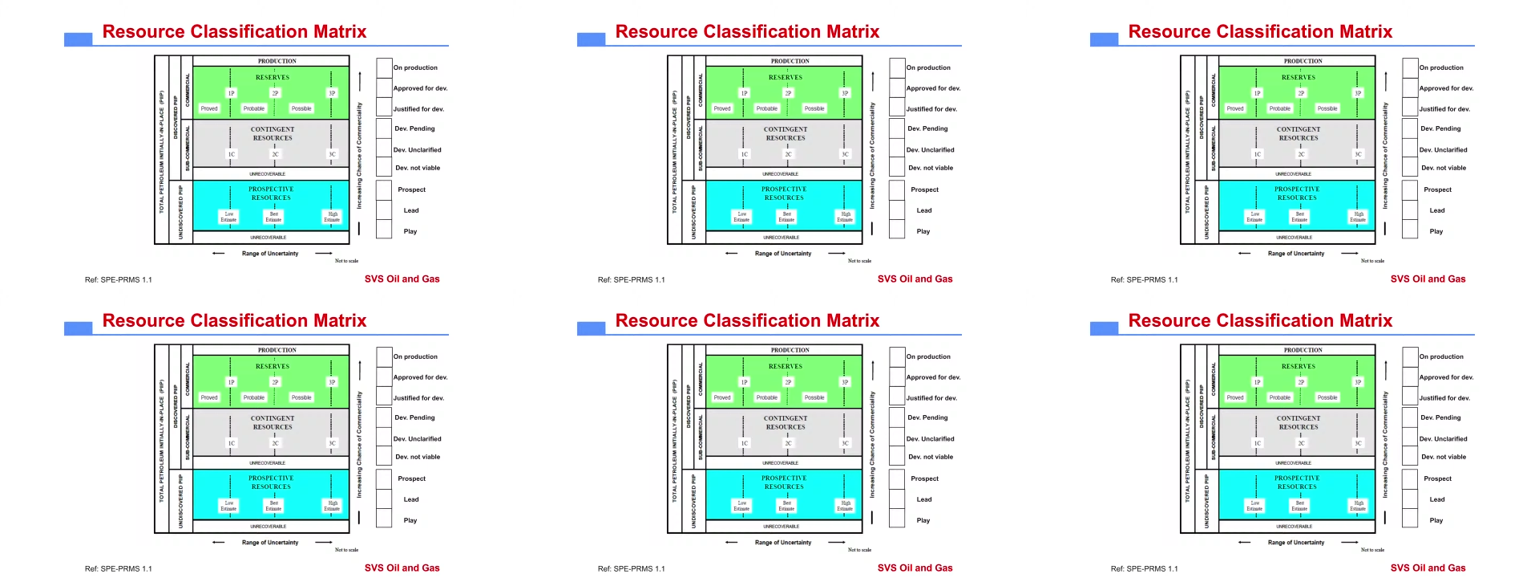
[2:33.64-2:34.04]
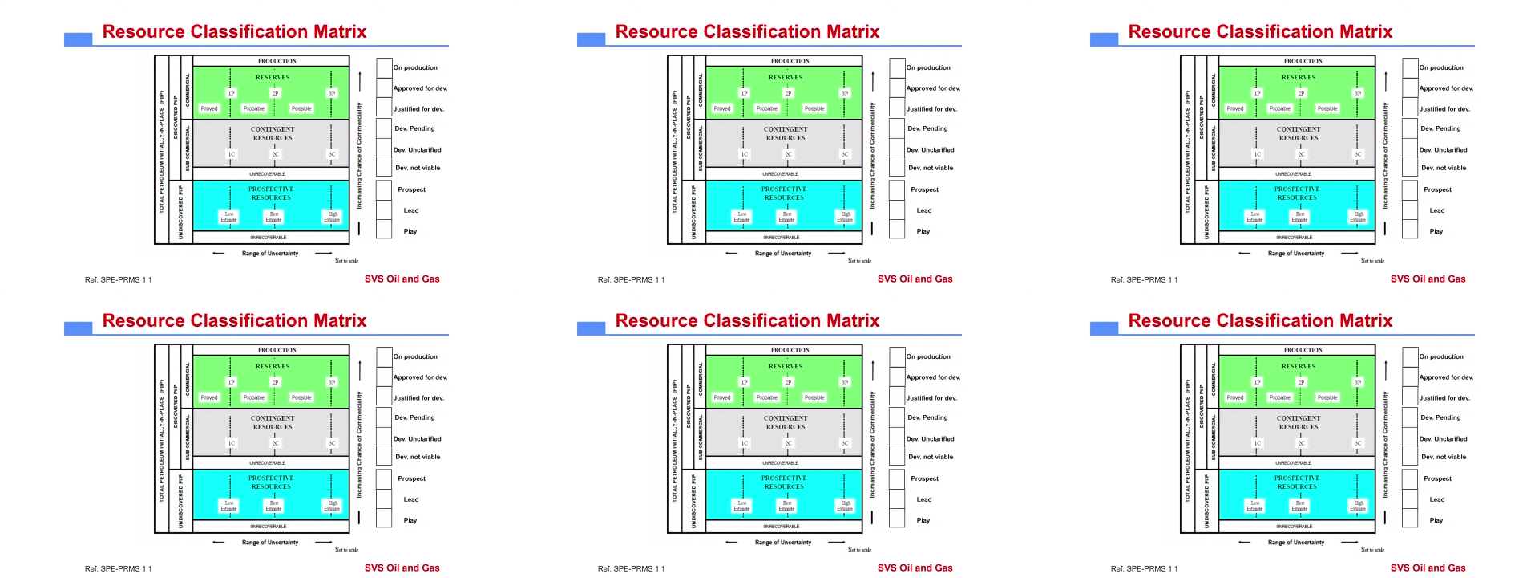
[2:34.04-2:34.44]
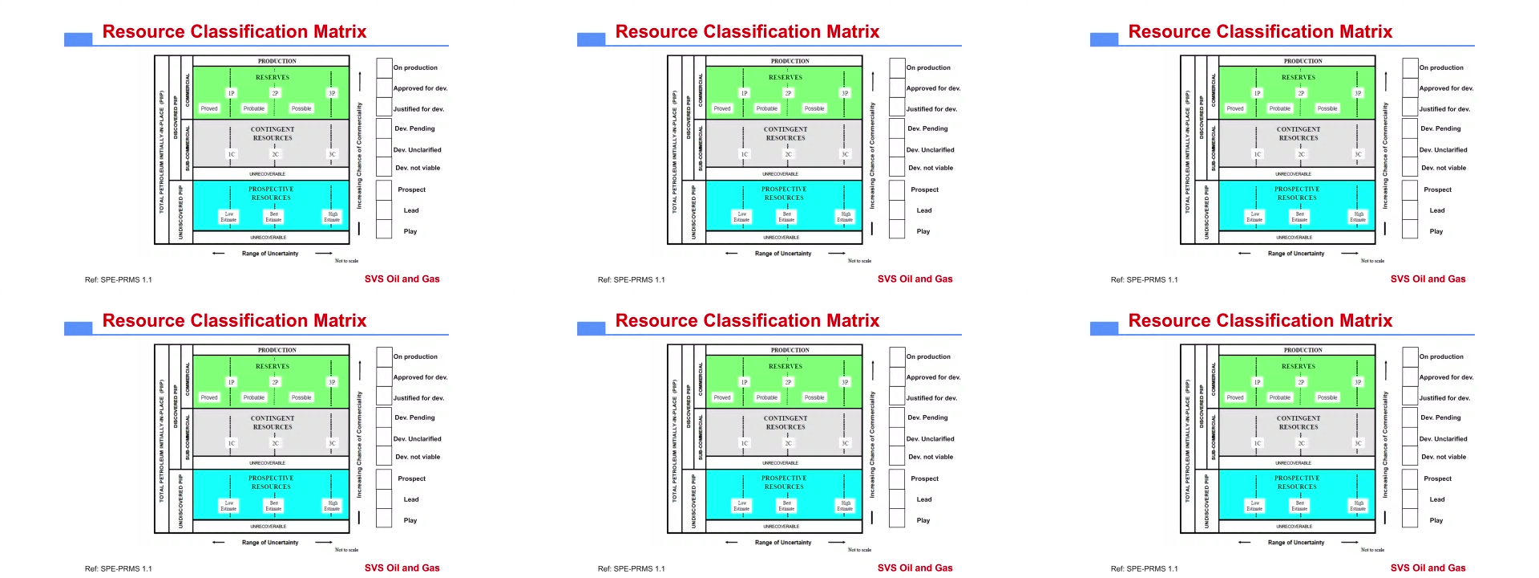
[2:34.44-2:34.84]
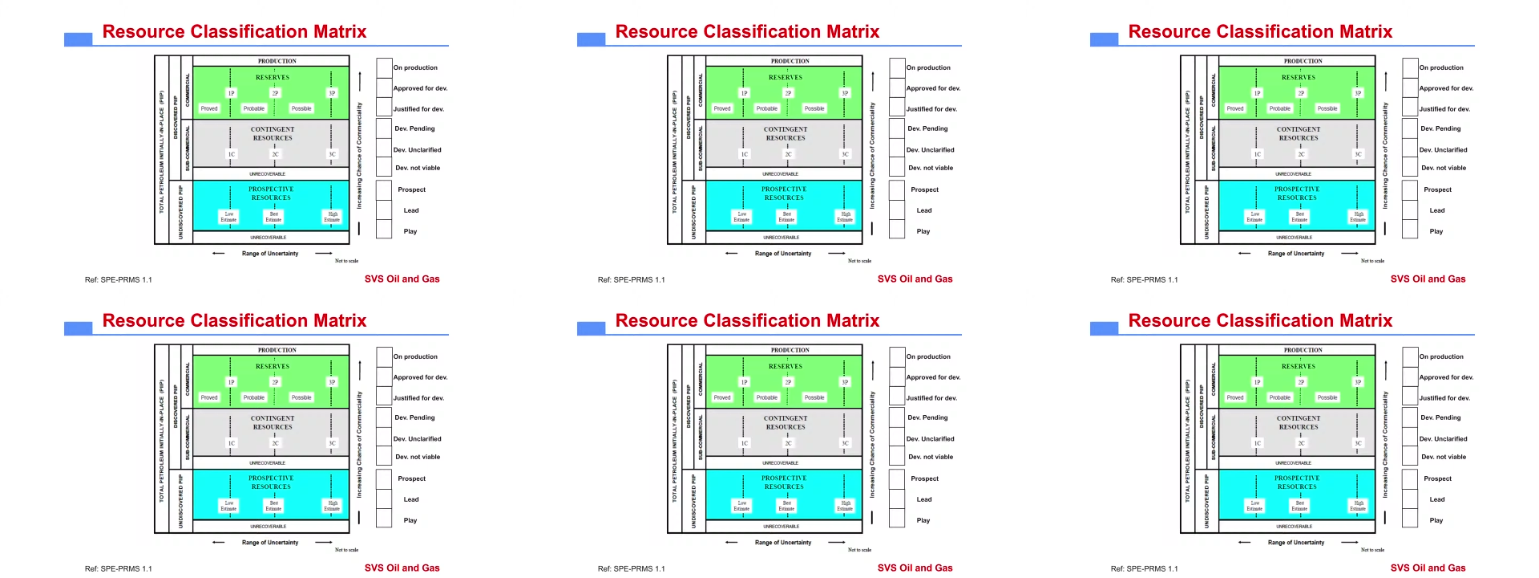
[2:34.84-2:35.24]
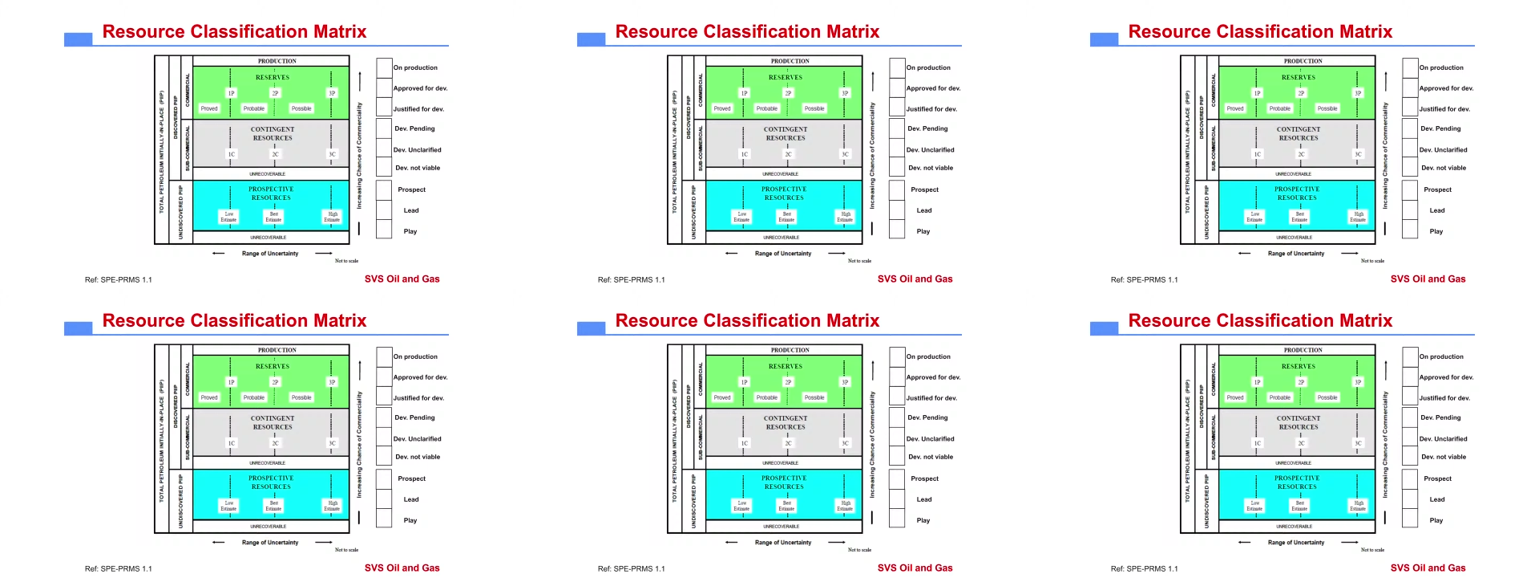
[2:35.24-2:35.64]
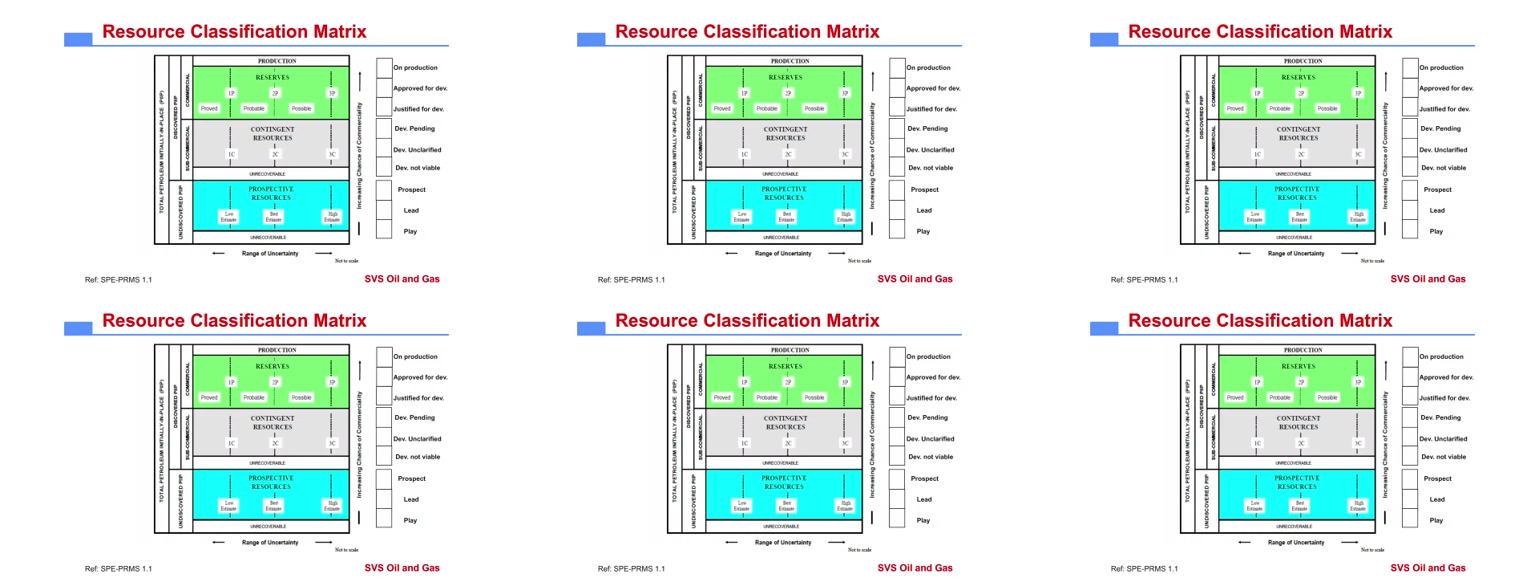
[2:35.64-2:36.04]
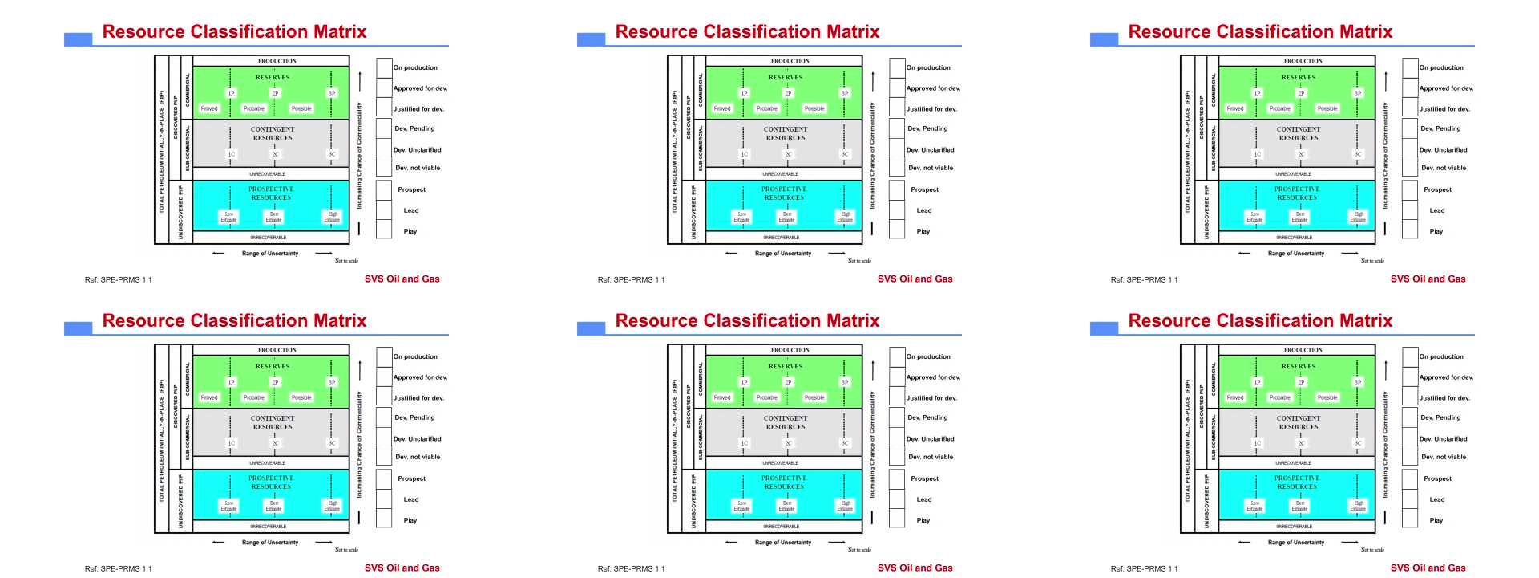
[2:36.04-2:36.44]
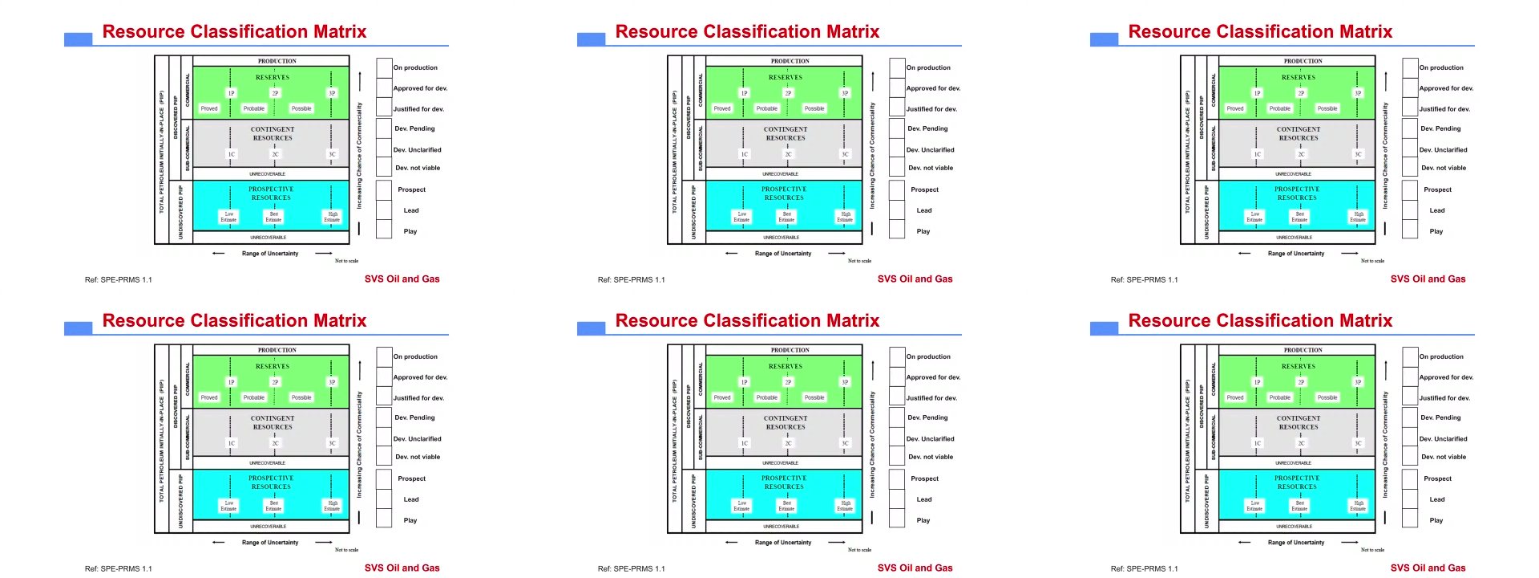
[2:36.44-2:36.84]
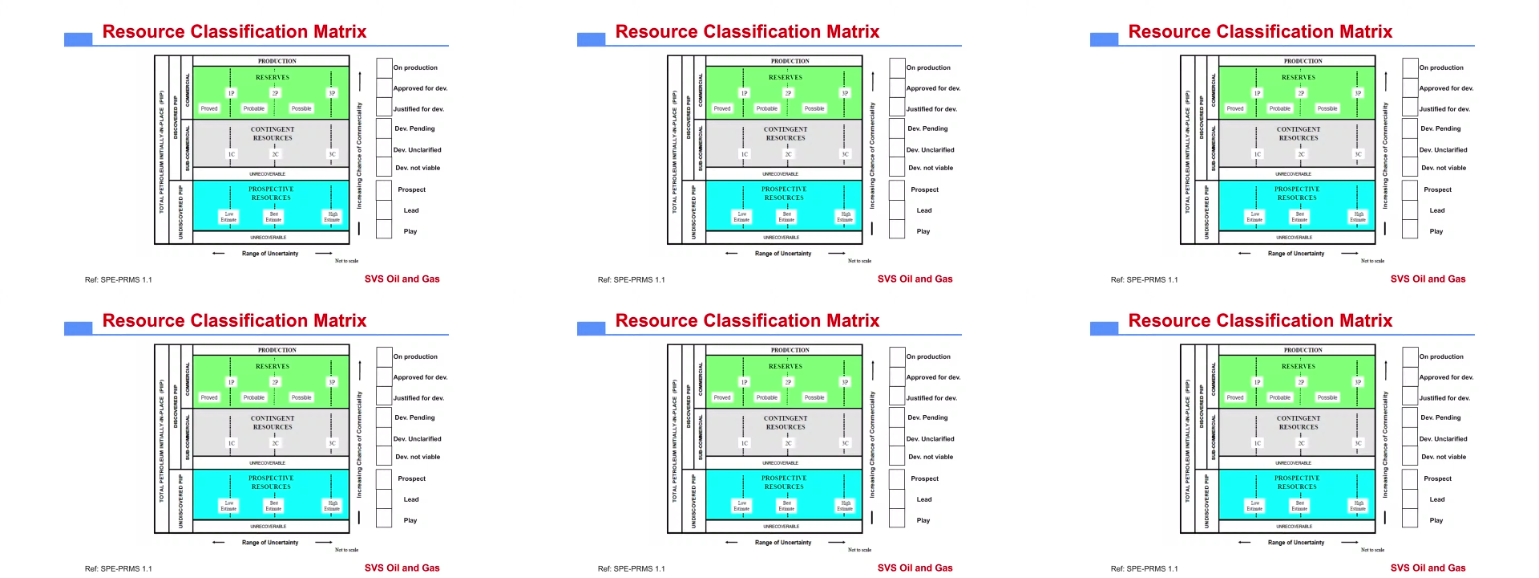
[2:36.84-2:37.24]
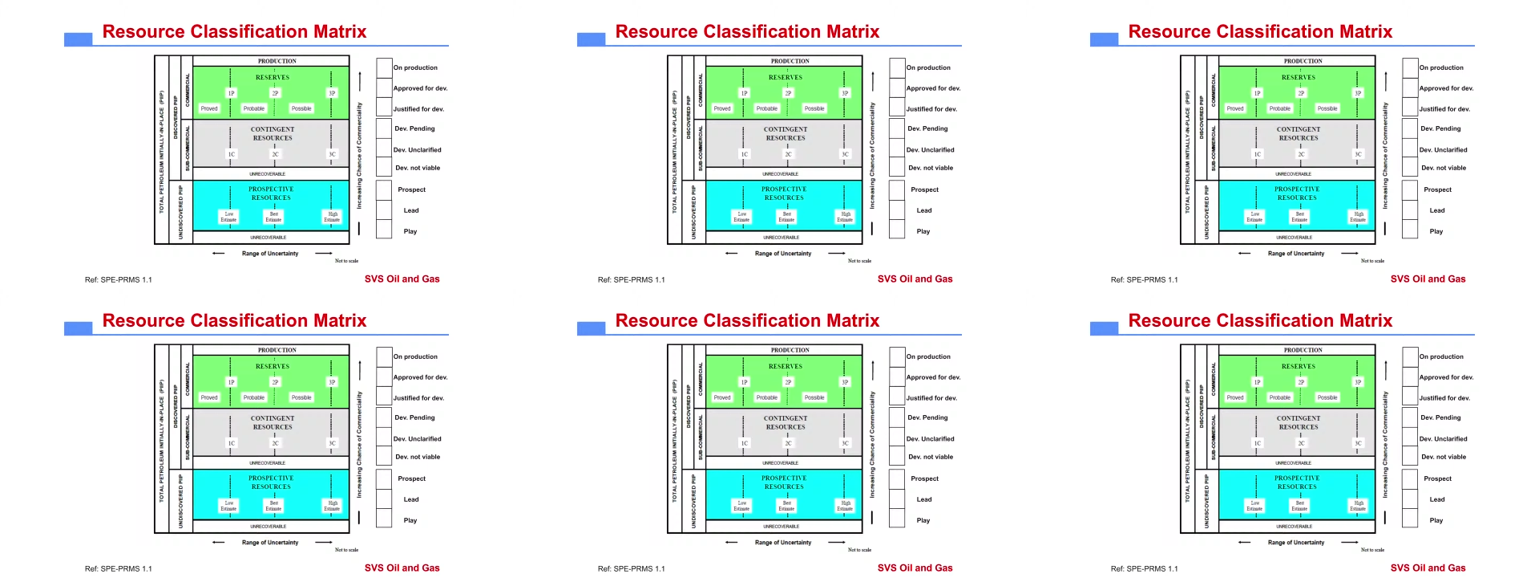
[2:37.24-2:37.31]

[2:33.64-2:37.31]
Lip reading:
(no speaker visible)